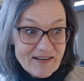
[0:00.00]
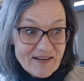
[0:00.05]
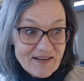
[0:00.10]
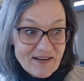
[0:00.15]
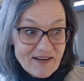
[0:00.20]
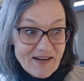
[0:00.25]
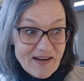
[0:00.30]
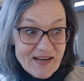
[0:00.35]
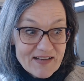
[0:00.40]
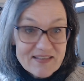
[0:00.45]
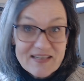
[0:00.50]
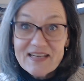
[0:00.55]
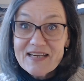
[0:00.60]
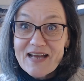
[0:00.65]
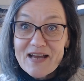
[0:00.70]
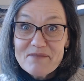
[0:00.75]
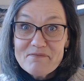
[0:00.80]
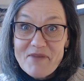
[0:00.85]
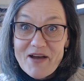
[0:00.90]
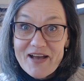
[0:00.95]
I think
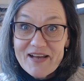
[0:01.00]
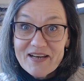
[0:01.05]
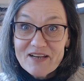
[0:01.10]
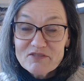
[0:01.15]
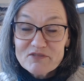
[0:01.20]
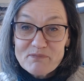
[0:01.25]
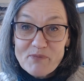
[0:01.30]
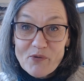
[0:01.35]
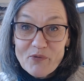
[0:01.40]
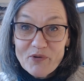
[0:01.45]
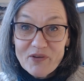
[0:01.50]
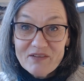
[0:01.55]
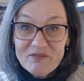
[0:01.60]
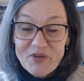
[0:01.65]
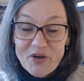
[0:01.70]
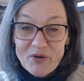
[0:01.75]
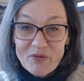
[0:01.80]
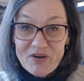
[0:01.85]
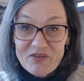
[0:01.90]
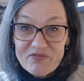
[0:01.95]
I might have spoken
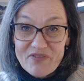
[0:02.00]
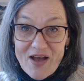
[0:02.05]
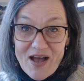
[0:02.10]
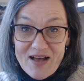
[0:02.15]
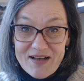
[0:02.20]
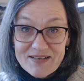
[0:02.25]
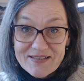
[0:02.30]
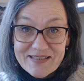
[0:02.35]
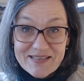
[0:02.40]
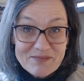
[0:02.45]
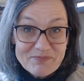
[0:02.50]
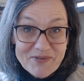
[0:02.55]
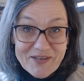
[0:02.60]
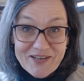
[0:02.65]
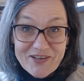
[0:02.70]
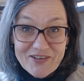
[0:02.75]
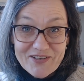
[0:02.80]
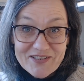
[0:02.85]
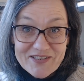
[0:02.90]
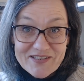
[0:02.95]
very fast
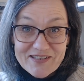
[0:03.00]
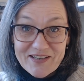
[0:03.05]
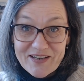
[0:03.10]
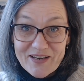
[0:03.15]
because